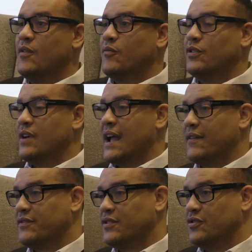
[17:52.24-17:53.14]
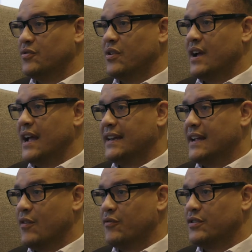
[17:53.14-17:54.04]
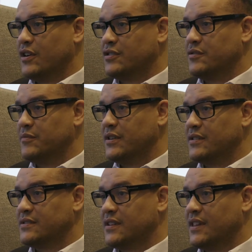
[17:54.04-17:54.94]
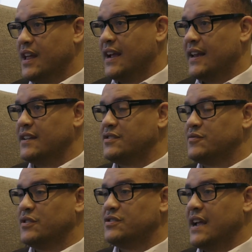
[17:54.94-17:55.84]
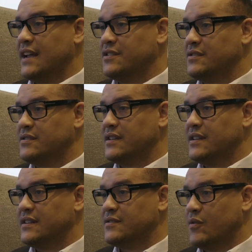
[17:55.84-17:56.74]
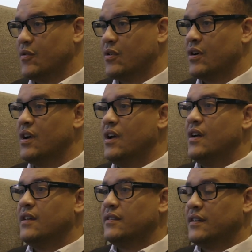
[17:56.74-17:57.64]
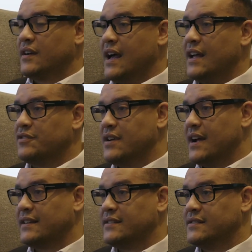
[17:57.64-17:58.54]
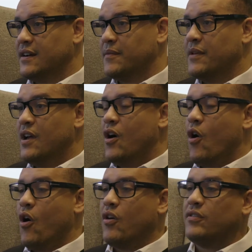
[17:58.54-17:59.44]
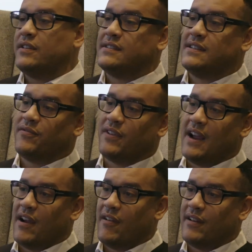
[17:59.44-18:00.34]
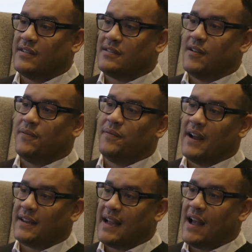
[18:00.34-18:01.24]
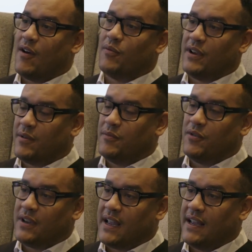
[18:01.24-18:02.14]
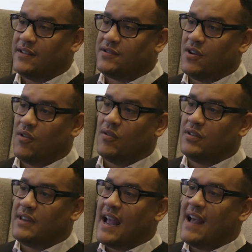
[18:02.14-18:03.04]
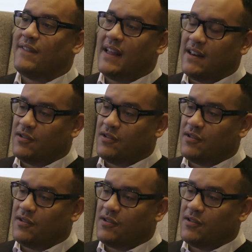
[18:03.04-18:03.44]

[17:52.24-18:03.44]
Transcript: when you have to do a headcount reduction because a client has switched agencies or the contract is up, all these different areas affect how we communicate. So to have that